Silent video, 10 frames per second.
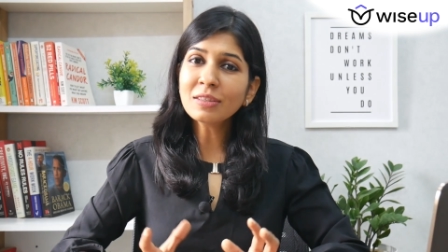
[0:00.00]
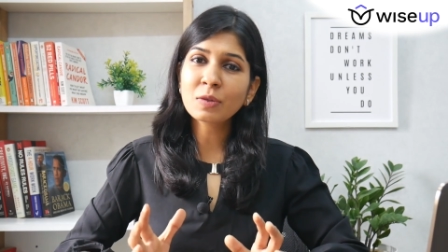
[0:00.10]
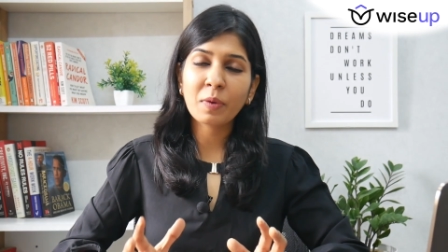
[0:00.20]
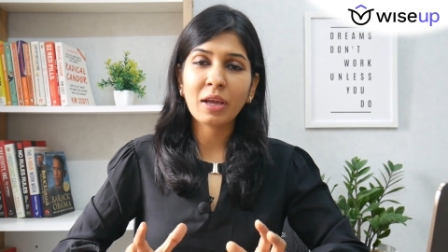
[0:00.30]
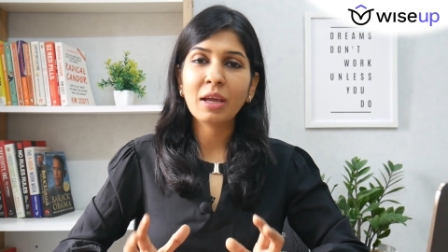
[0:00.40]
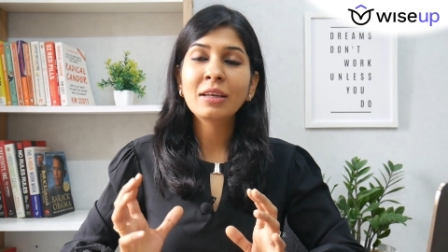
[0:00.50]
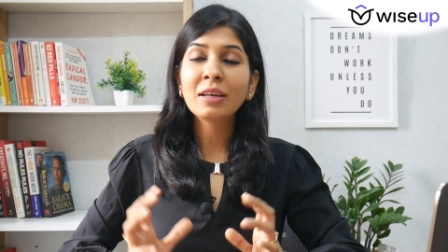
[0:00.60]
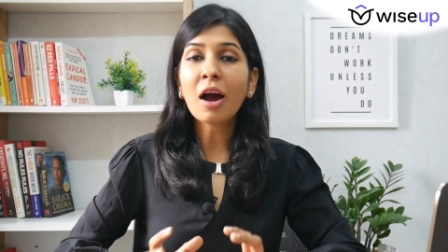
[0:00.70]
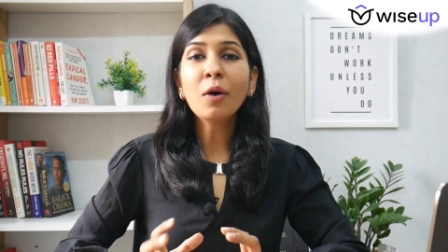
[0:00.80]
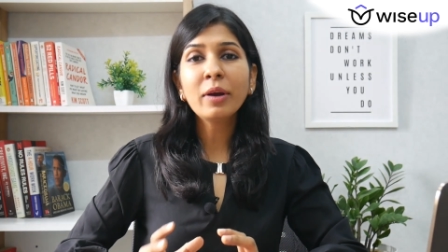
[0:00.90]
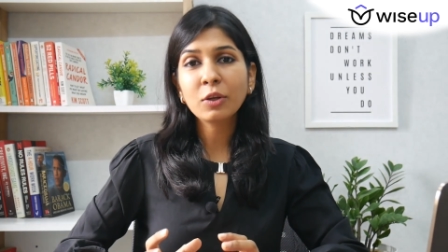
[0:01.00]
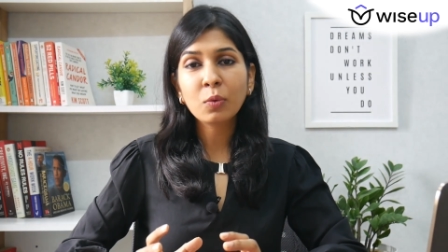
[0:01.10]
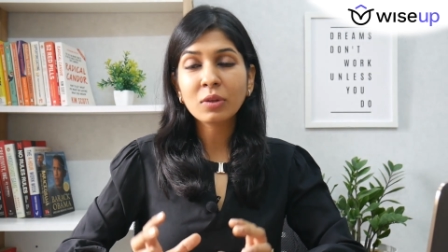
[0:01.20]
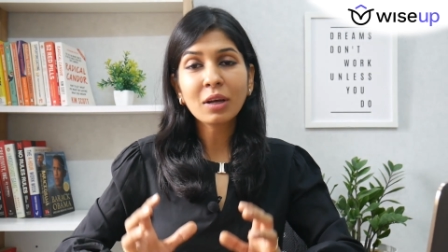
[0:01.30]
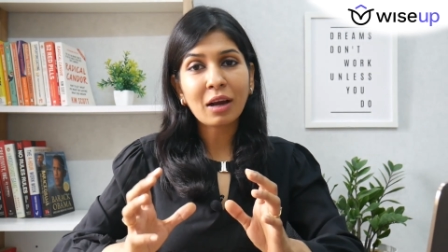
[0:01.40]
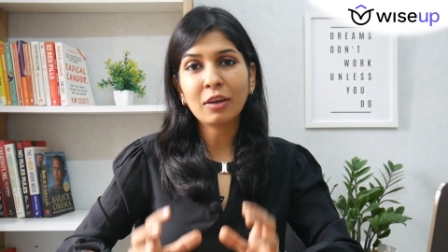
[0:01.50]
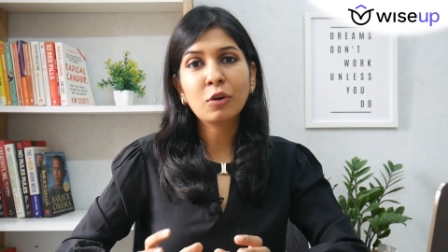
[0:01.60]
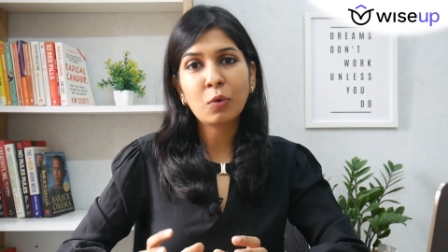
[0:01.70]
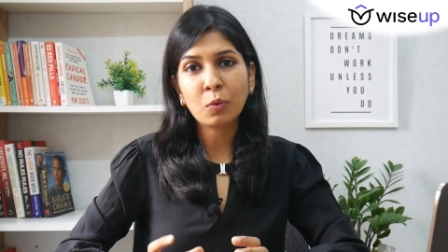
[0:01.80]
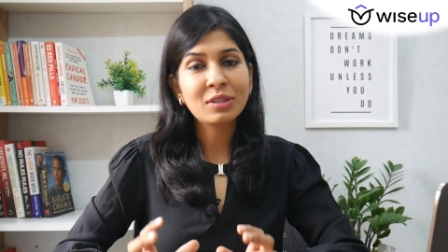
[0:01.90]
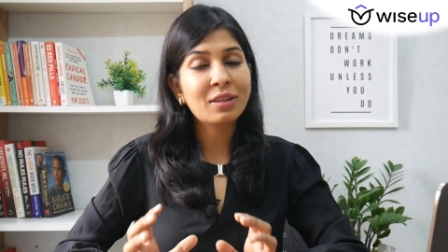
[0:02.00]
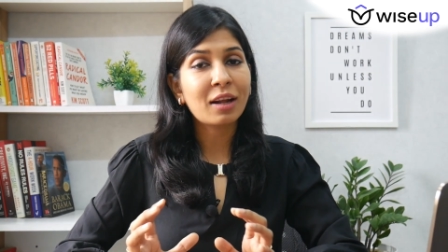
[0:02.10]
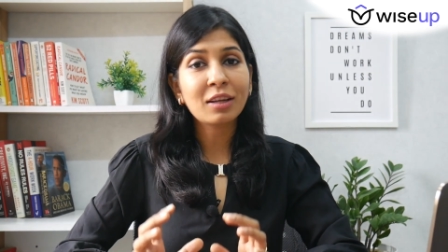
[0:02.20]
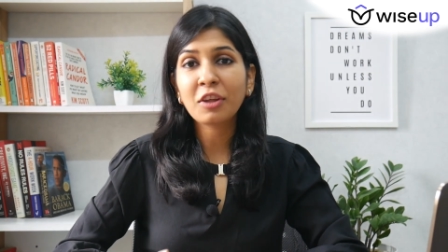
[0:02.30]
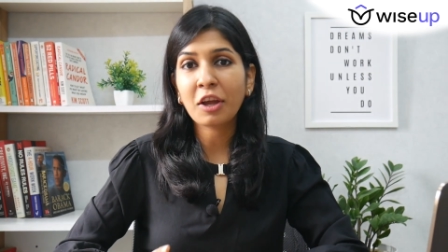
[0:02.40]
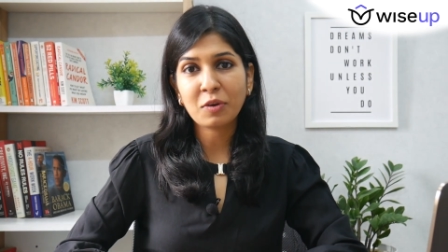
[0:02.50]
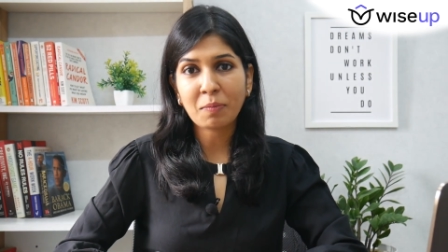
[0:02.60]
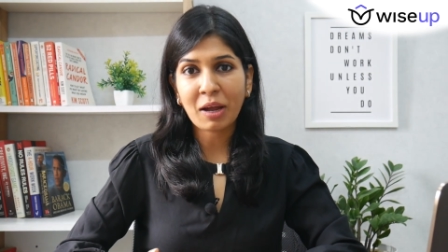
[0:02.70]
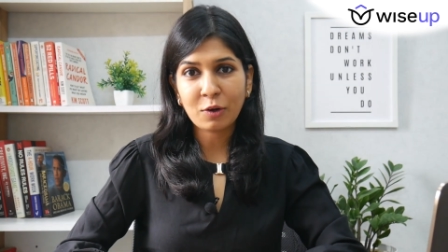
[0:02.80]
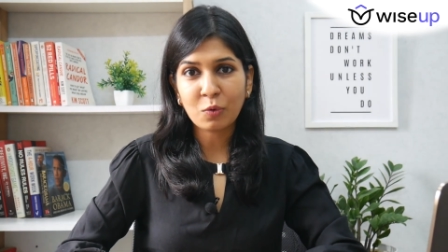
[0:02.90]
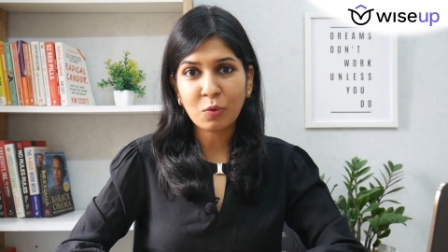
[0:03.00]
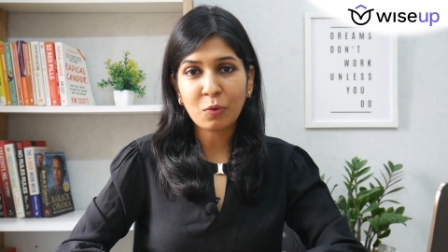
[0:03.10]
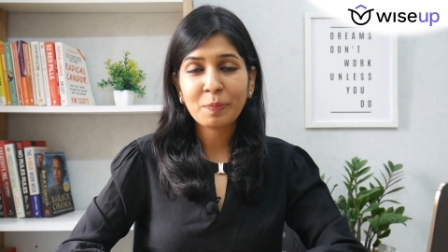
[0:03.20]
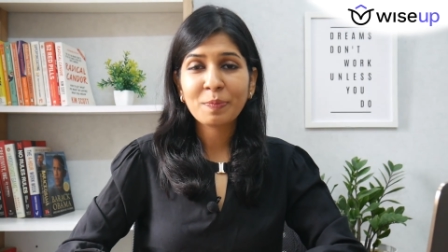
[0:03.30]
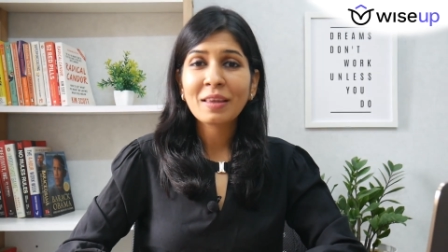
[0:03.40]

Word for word: this way, now I know the color codes that are there in my logo.